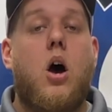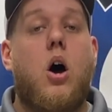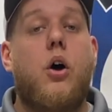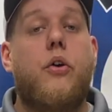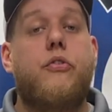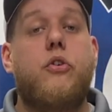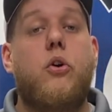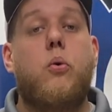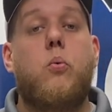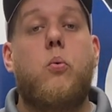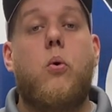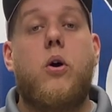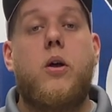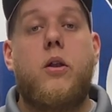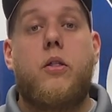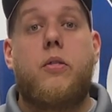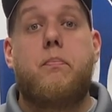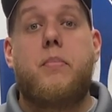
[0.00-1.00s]
Also,
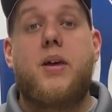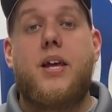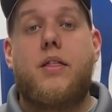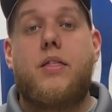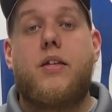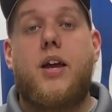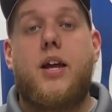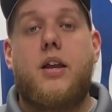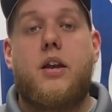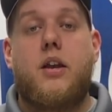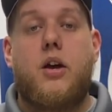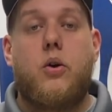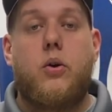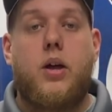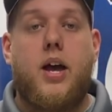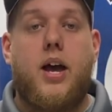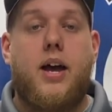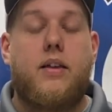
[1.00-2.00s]
one big thing to
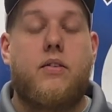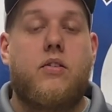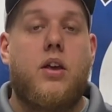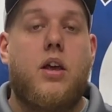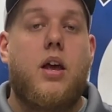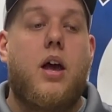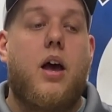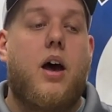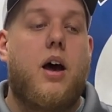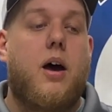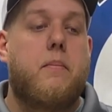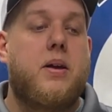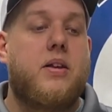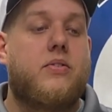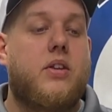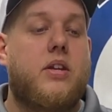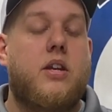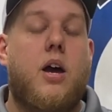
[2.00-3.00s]
note, guys, um,
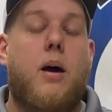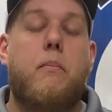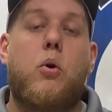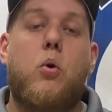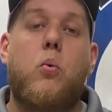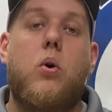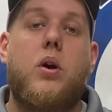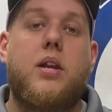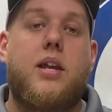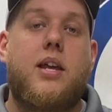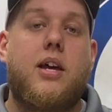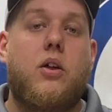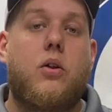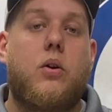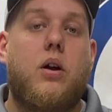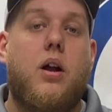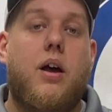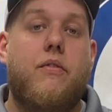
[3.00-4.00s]
is the number one
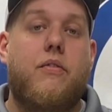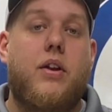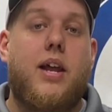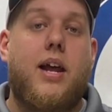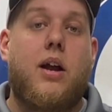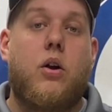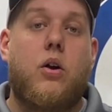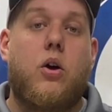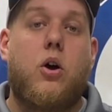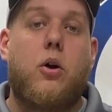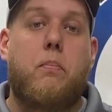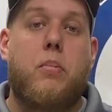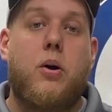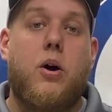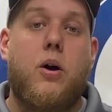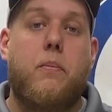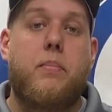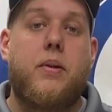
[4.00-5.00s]
killer of an
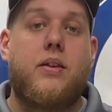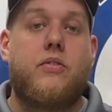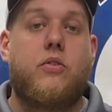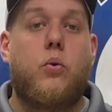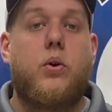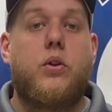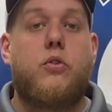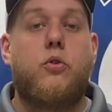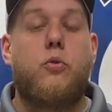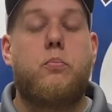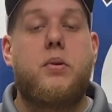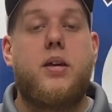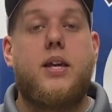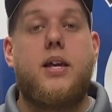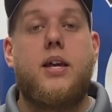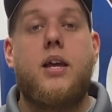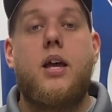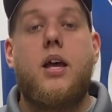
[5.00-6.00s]
AirDog pump is going to
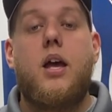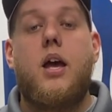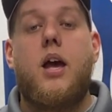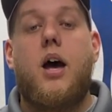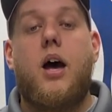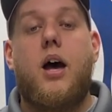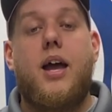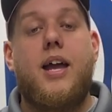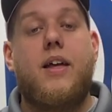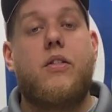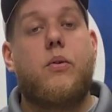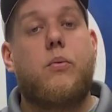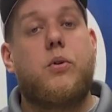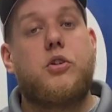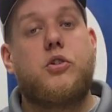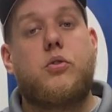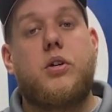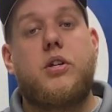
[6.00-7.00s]
be uh,
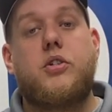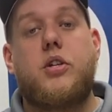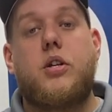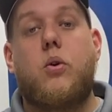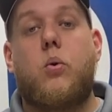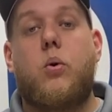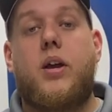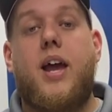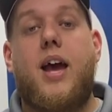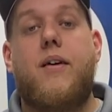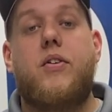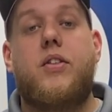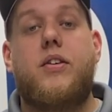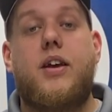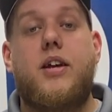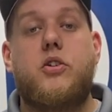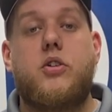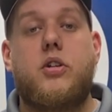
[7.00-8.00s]
inlet restriction or
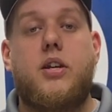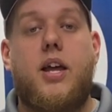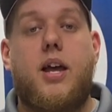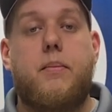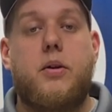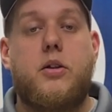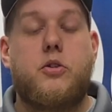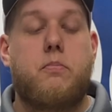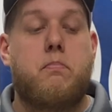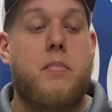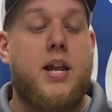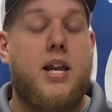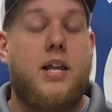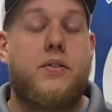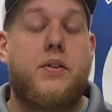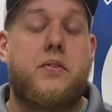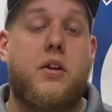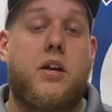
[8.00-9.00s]
cavitation damage,
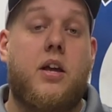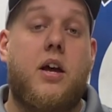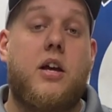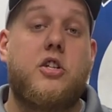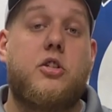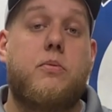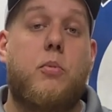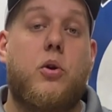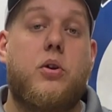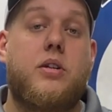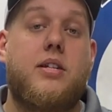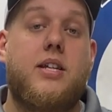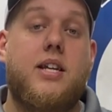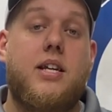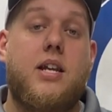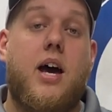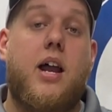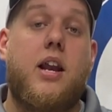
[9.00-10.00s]
meaning that the customer
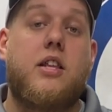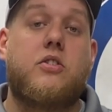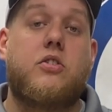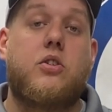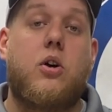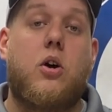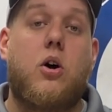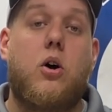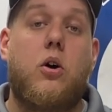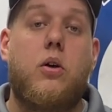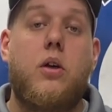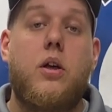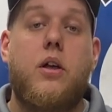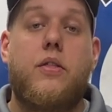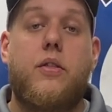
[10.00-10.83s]
did not install